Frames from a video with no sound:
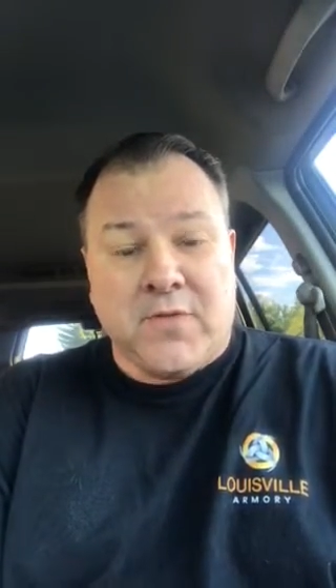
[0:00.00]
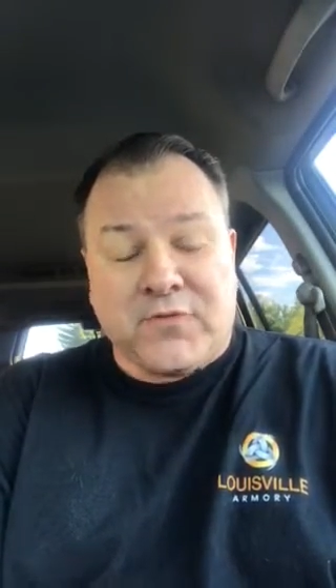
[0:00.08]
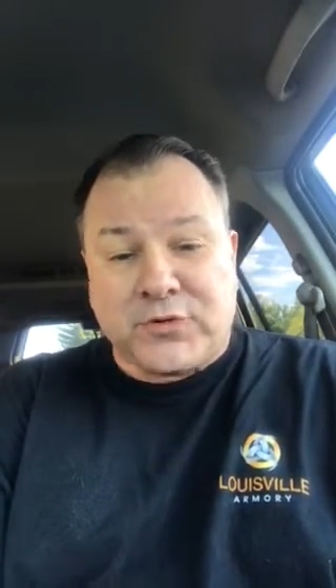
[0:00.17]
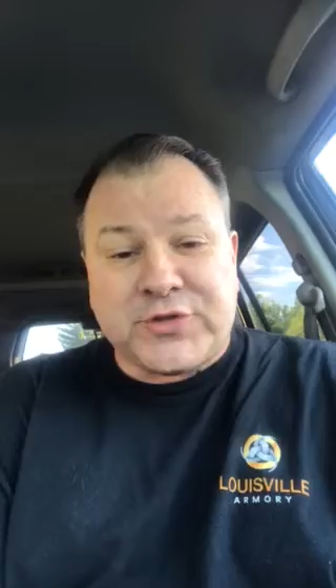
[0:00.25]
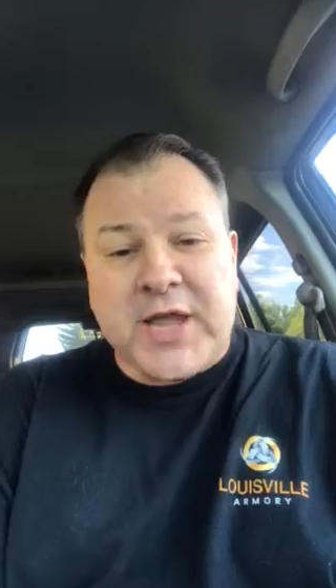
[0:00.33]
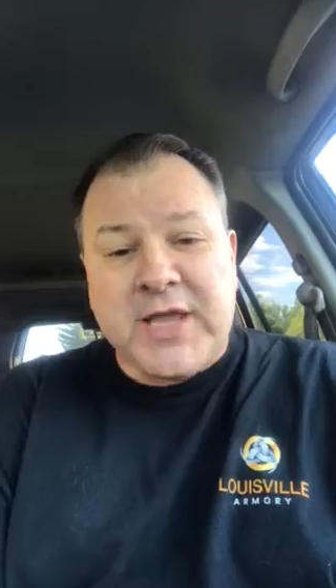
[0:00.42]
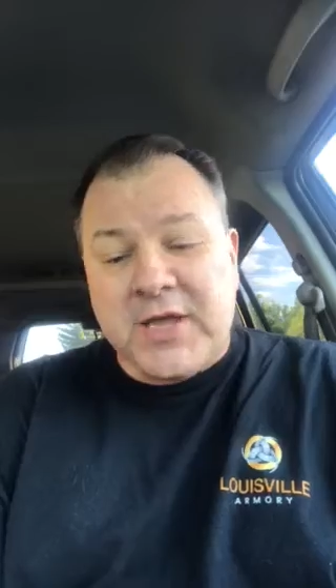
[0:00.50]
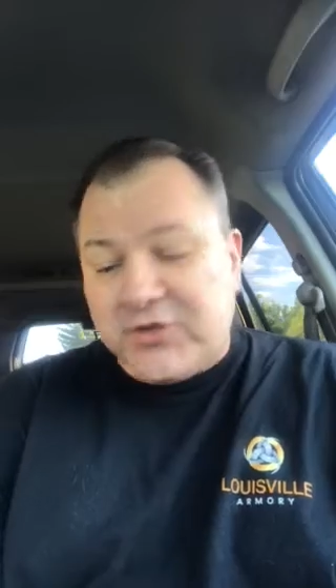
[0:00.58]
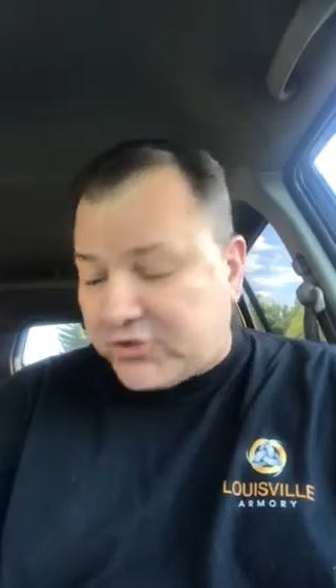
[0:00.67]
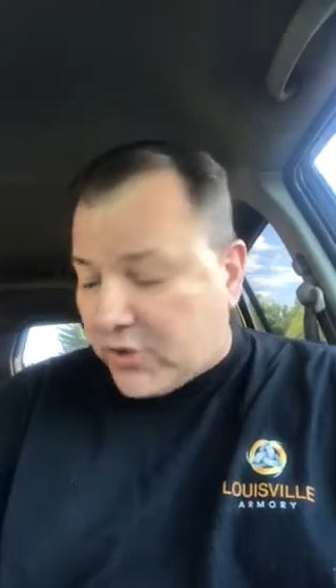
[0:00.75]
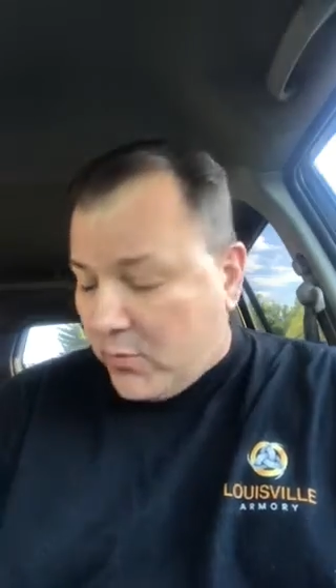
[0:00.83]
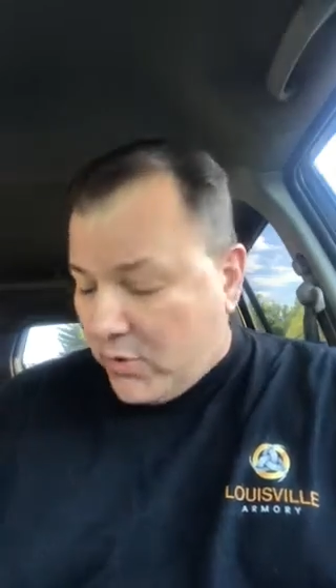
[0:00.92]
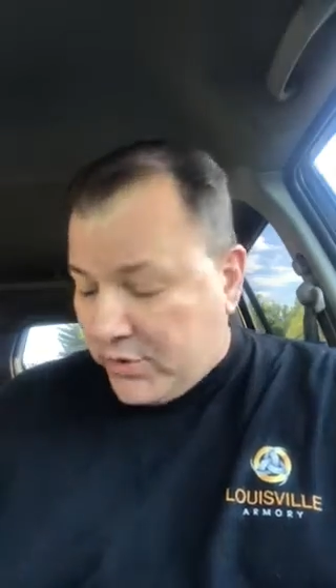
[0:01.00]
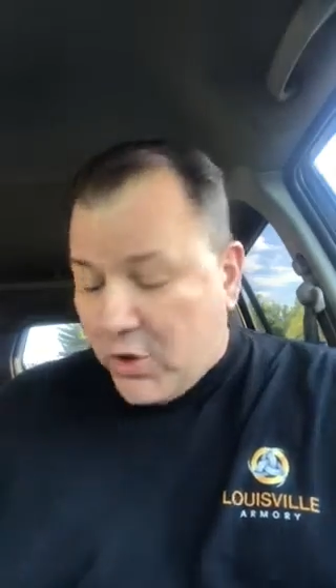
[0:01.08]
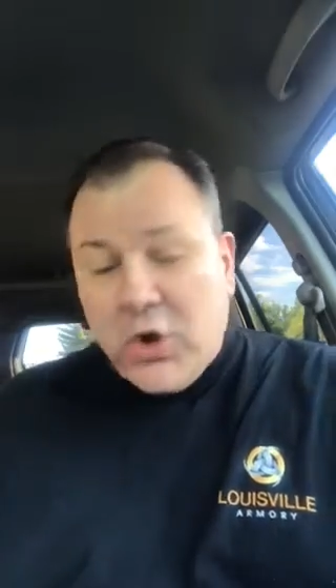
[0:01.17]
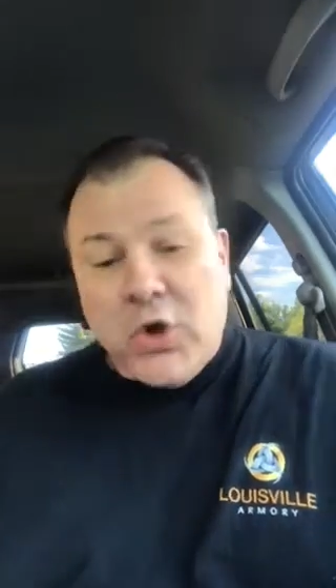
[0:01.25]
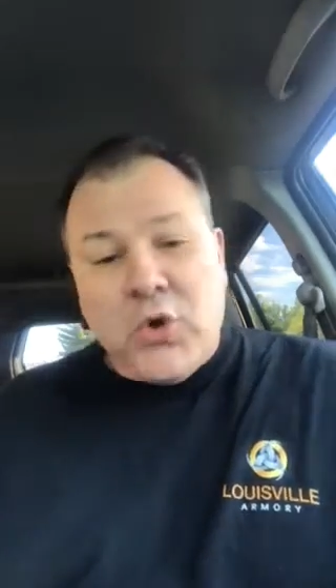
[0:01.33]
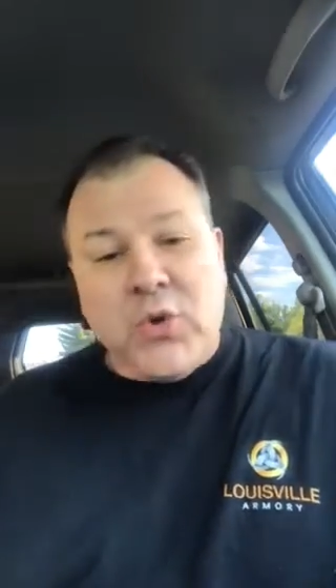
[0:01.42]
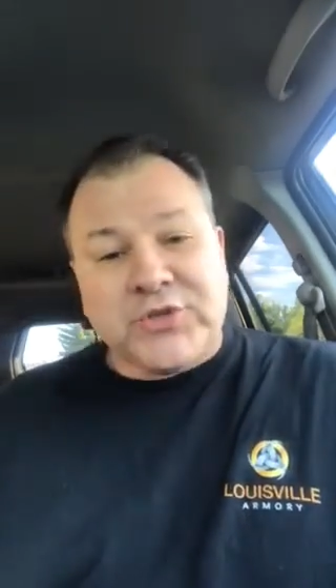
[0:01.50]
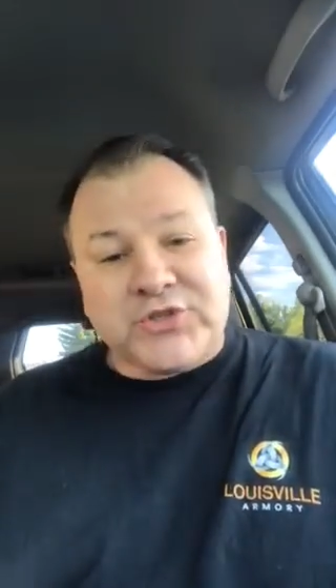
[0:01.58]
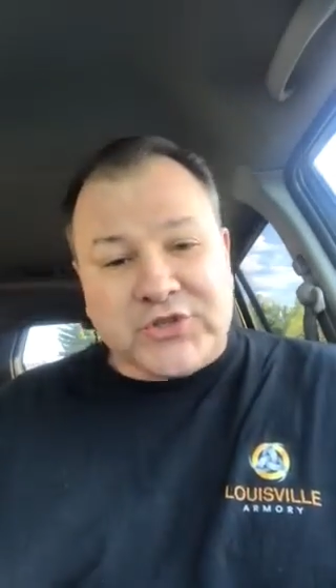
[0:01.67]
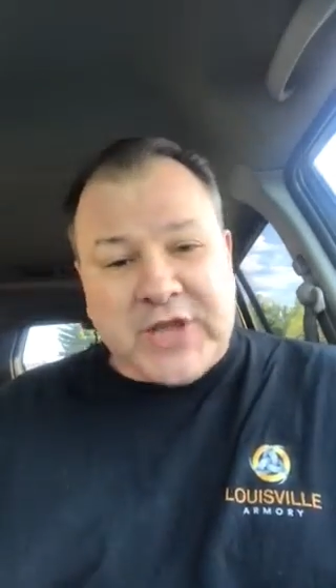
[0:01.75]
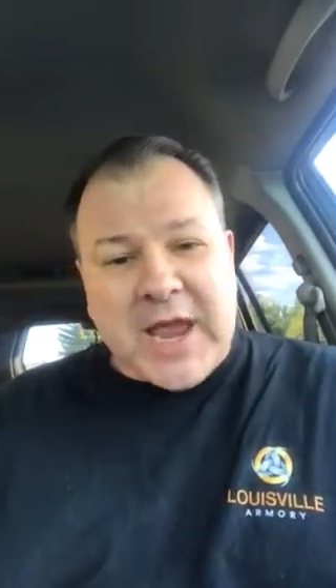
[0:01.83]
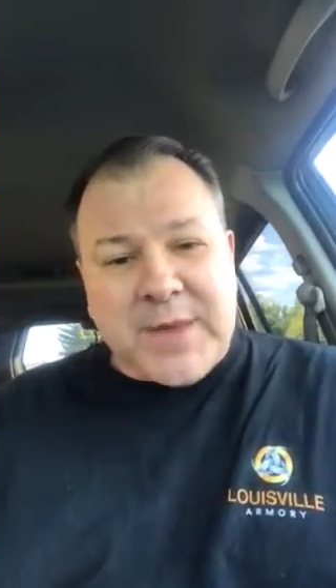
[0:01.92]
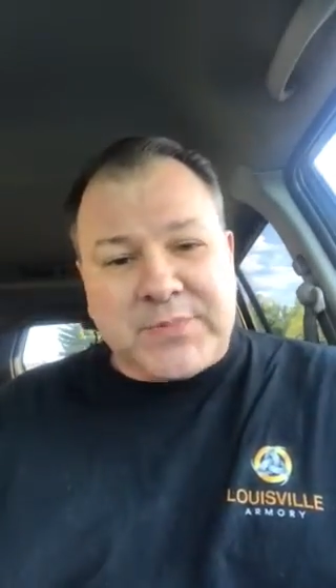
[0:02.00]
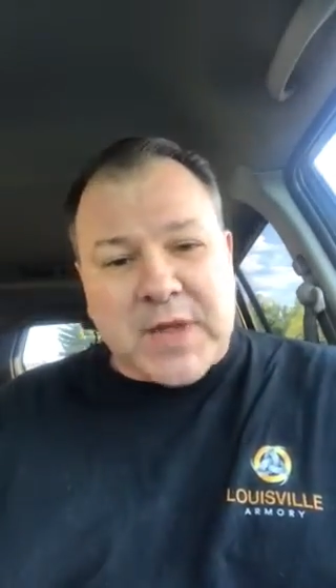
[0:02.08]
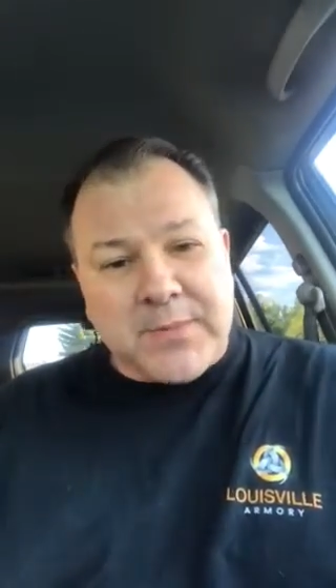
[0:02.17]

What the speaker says: for taking someone who escaped